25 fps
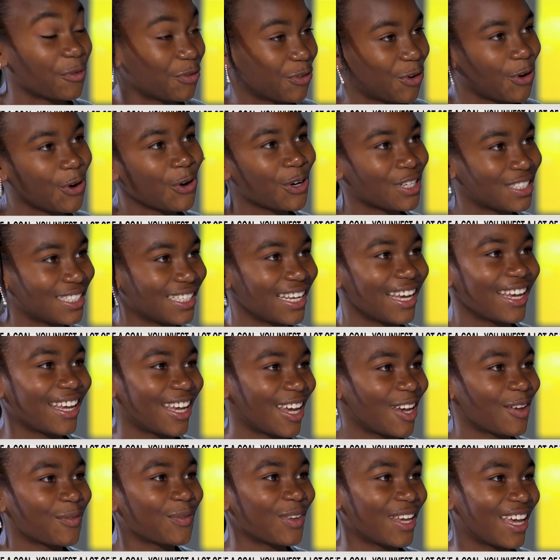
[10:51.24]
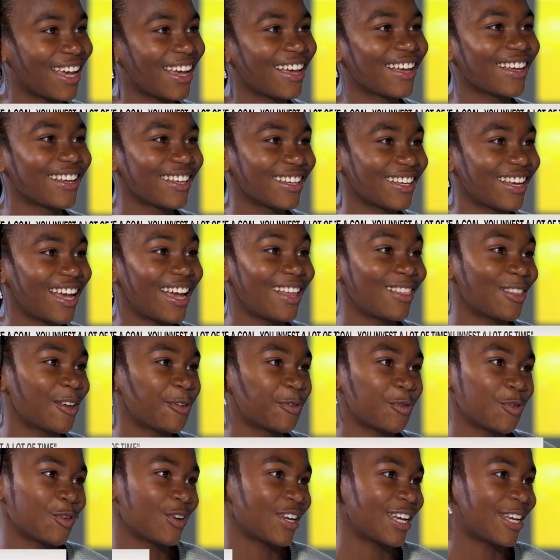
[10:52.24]
Of course I am, yeah. I
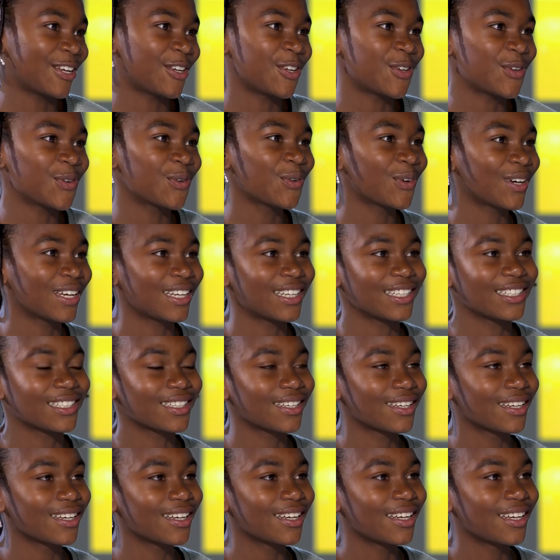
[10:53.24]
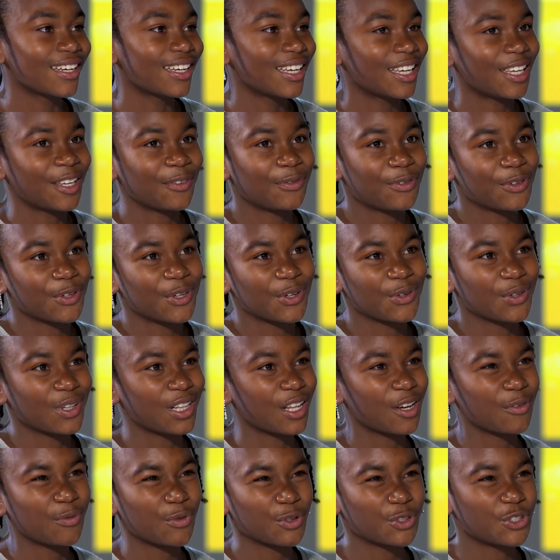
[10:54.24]
love what I do, and if you don't
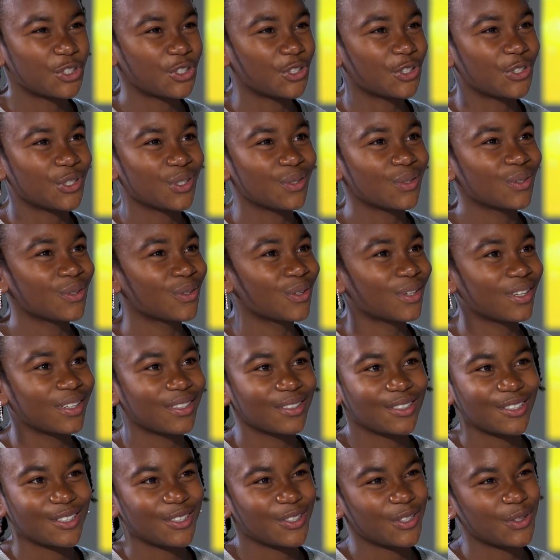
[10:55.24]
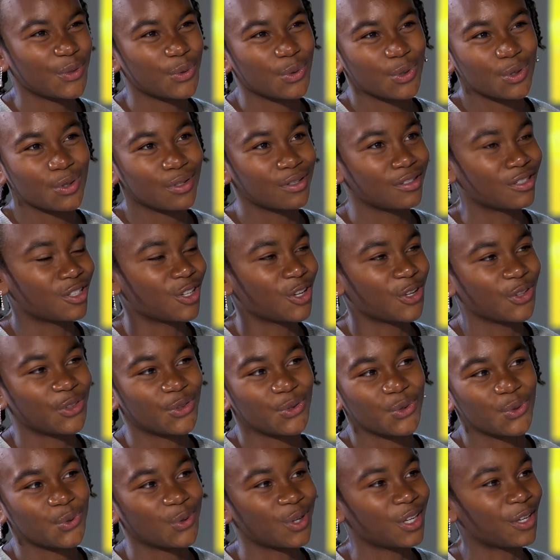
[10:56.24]
love what you do, you will
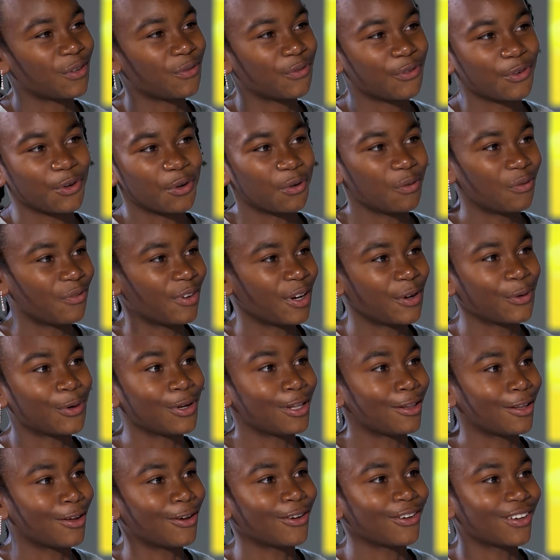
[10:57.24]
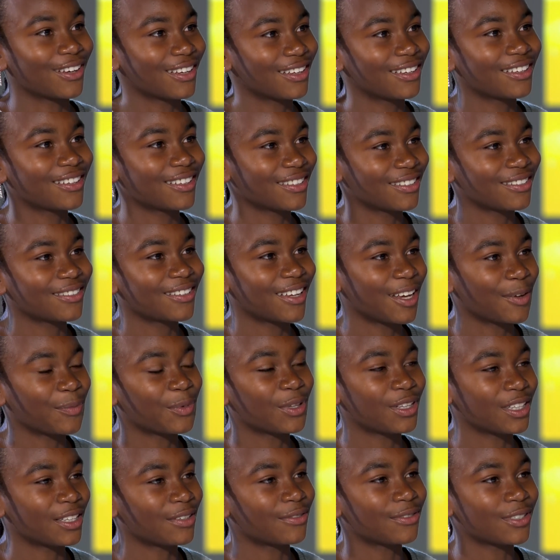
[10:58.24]
not do it for very long. I
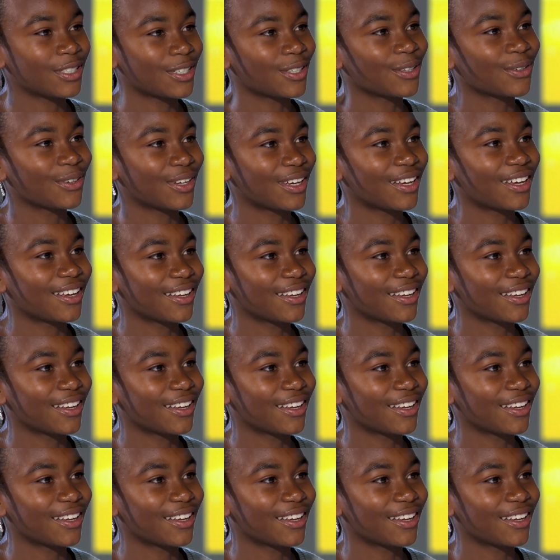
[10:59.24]
believe so.